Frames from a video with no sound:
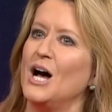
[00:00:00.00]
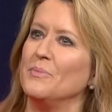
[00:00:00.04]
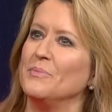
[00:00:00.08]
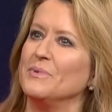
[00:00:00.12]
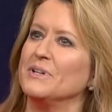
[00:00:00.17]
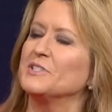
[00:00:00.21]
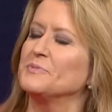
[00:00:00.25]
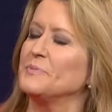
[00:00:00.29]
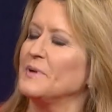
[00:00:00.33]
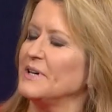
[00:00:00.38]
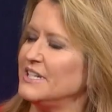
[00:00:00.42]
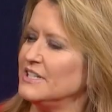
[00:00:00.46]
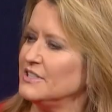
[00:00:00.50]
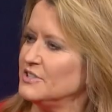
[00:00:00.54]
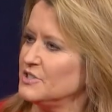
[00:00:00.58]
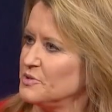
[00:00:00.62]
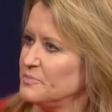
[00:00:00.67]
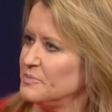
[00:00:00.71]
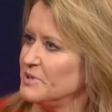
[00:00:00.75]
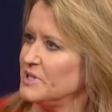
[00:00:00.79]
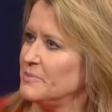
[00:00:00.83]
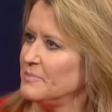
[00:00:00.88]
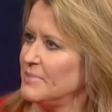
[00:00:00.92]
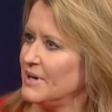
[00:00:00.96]
Explain a
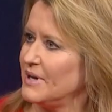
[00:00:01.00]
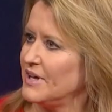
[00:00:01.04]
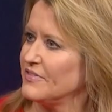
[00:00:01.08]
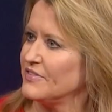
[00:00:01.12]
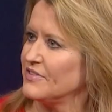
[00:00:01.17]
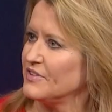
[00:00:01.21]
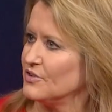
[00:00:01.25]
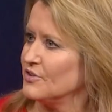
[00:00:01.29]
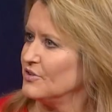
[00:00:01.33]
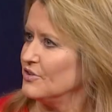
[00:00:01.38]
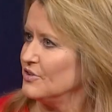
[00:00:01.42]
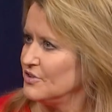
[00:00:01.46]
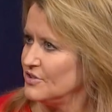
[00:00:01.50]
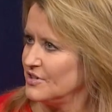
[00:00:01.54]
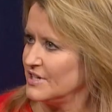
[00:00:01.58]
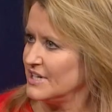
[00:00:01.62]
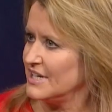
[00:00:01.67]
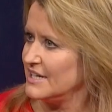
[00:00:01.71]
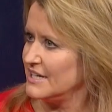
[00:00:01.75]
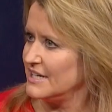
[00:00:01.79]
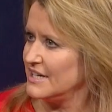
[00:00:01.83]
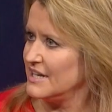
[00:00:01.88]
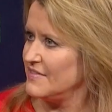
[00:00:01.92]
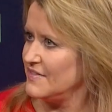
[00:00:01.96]
little bit about the
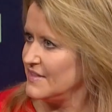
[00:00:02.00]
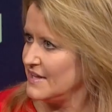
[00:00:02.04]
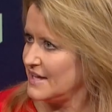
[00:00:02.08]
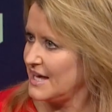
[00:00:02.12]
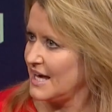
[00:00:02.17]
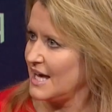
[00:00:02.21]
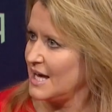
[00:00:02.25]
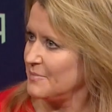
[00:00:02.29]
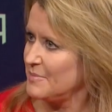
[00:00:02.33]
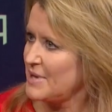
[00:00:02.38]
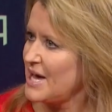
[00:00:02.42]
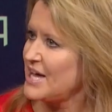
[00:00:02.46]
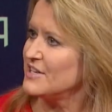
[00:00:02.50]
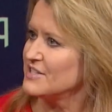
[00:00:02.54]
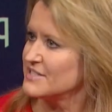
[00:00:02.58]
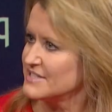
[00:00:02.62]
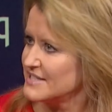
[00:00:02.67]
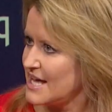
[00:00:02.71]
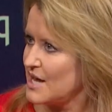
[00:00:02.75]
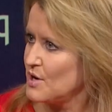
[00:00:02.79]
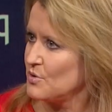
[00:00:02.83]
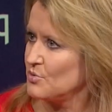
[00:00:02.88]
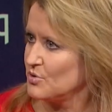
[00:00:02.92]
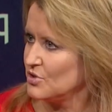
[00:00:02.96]
earning in the game. How does
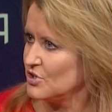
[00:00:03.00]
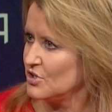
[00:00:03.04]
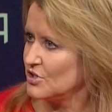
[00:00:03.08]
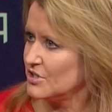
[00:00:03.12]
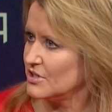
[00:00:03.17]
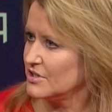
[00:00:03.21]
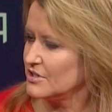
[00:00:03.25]
that work?